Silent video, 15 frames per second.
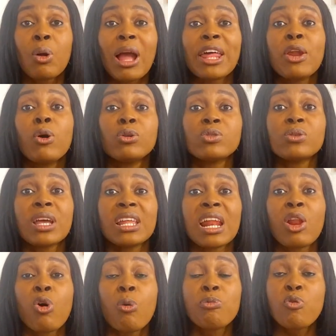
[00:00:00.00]
can also get
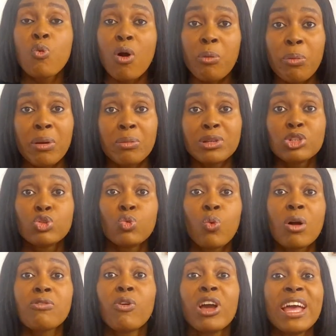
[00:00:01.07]
an open work permit to
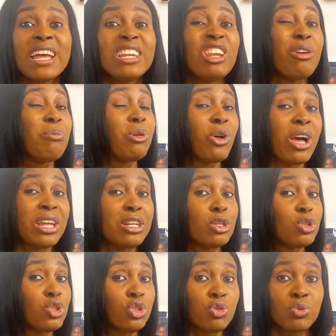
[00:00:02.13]
work for any employer
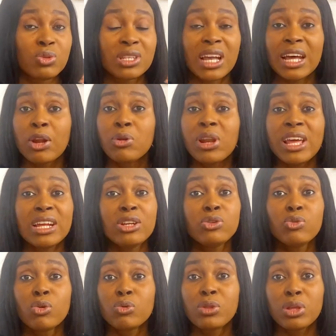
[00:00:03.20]
they choose and on any
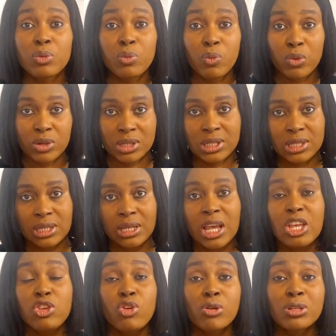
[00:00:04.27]
role they want.
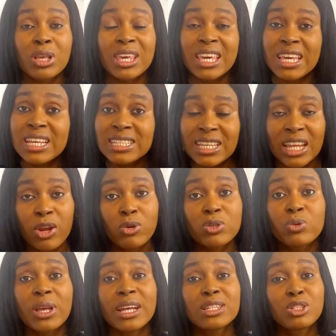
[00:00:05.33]
Your kids can
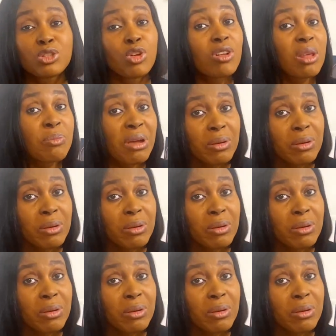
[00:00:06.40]
also get study